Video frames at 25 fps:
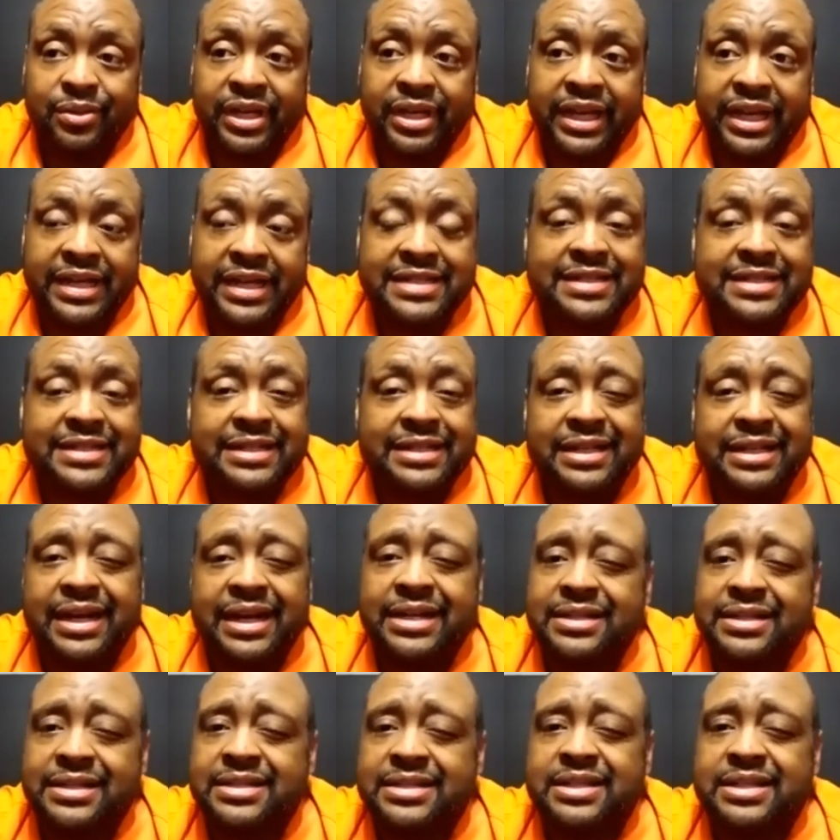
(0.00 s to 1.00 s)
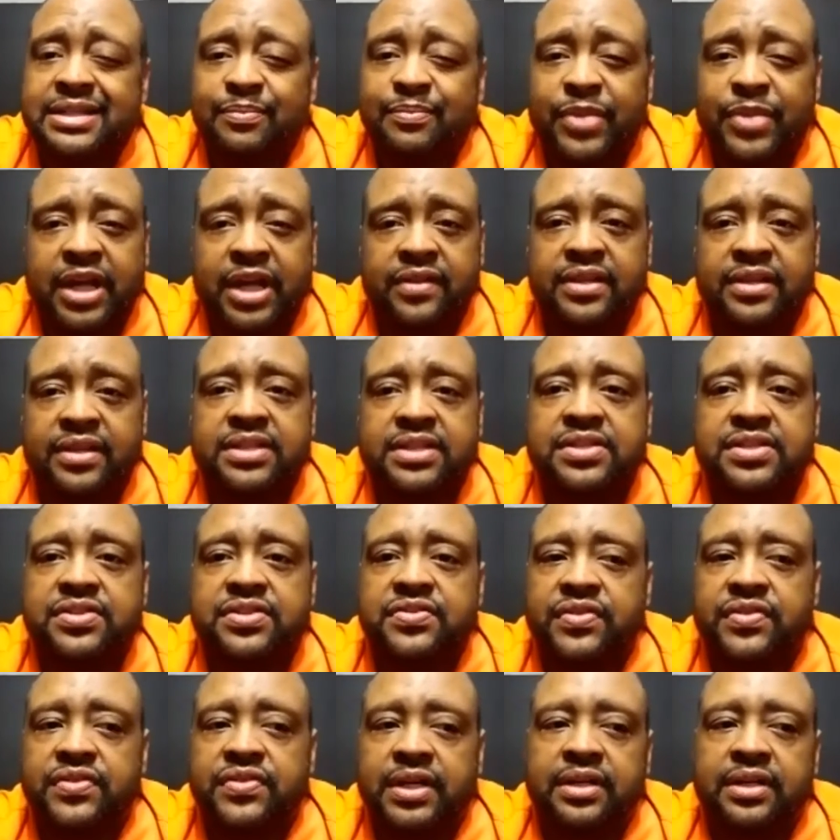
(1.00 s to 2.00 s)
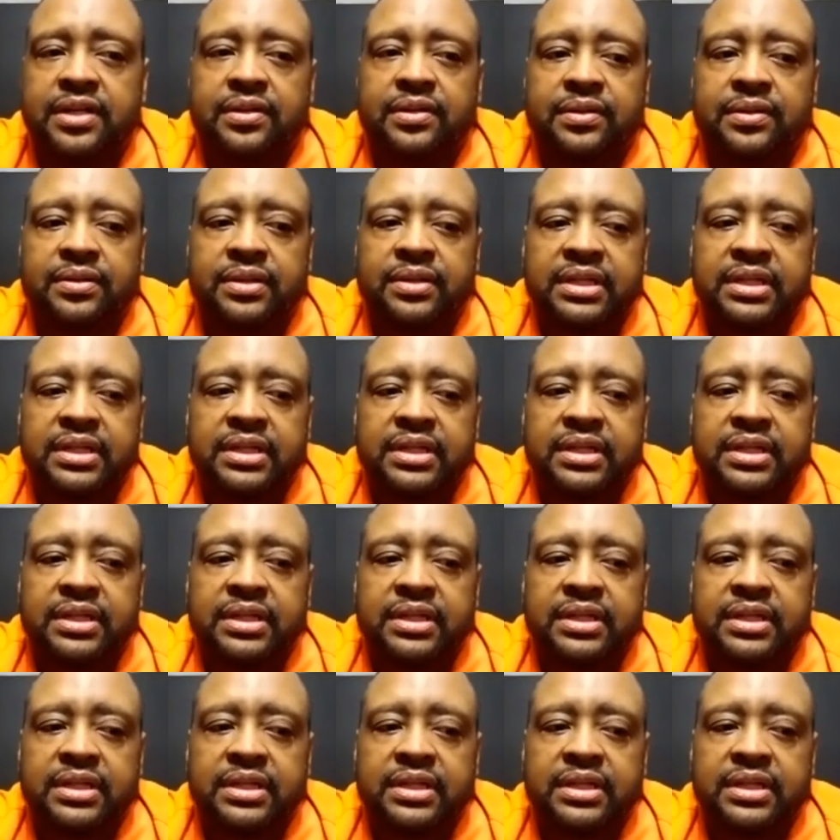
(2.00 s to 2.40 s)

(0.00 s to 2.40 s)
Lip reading: it's not just about the struggle.